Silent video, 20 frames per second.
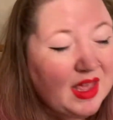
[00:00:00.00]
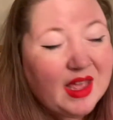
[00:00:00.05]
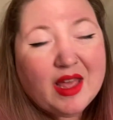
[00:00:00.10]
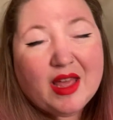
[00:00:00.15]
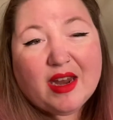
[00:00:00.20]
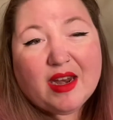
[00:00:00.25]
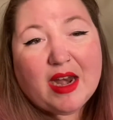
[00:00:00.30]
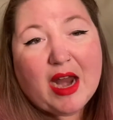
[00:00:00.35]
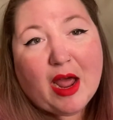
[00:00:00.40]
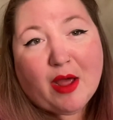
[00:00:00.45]

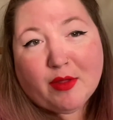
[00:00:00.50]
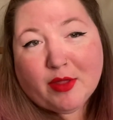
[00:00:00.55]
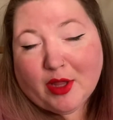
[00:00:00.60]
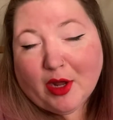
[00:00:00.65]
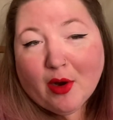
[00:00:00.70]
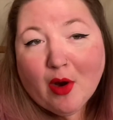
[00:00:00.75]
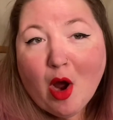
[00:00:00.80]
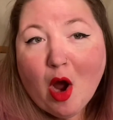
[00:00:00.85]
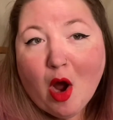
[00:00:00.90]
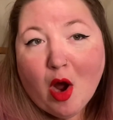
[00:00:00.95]
Now,
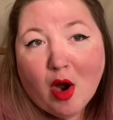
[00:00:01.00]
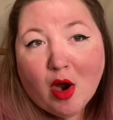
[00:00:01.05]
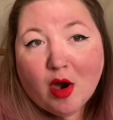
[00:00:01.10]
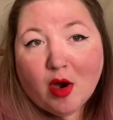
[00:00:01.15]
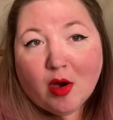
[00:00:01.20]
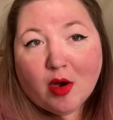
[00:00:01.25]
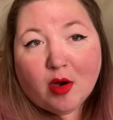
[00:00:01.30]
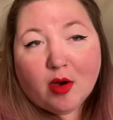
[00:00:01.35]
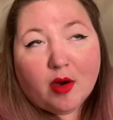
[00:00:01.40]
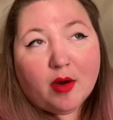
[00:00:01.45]
there
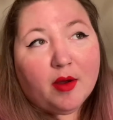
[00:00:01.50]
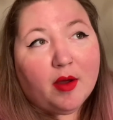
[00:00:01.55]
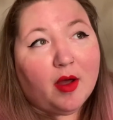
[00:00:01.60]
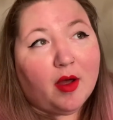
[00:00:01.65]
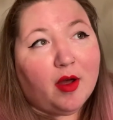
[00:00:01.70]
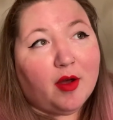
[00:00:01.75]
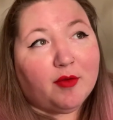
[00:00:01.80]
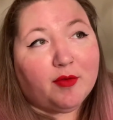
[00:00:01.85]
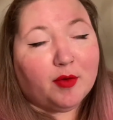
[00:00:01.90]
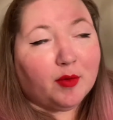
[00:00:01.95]
are
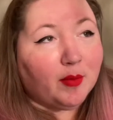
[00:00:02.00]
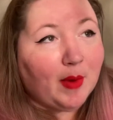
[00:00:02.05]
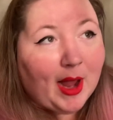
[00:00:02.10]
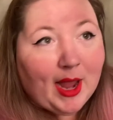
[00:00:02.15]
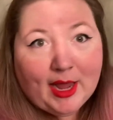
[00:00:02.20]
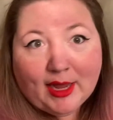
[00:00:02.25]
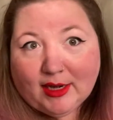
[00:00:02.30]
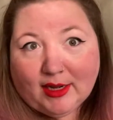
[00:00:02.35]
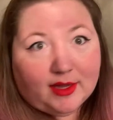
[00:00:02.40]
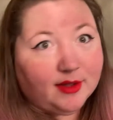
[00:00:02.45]
a
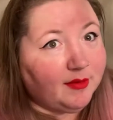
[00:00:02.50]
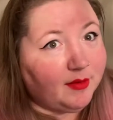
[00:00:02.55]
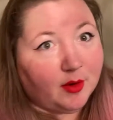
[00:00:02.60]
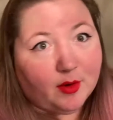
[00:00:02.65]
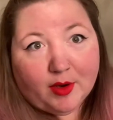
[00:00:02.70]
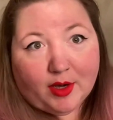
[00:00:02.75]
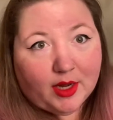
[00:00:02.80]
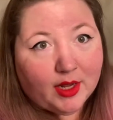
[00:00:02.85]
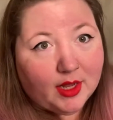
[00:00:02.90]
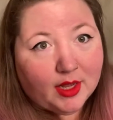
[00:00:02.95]
variety of
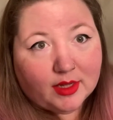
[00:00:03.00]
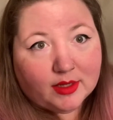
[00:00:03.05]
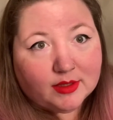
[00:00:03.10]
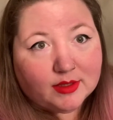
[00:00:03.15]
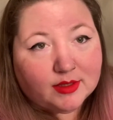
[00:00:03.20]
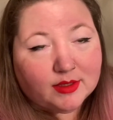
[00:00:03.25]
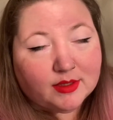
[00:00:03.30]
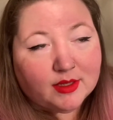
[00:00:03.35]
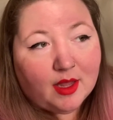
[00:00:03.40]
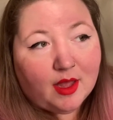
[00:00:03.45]

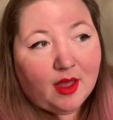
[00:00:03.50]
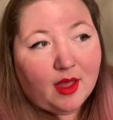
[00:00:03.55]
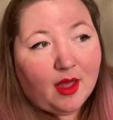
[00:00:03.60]
critics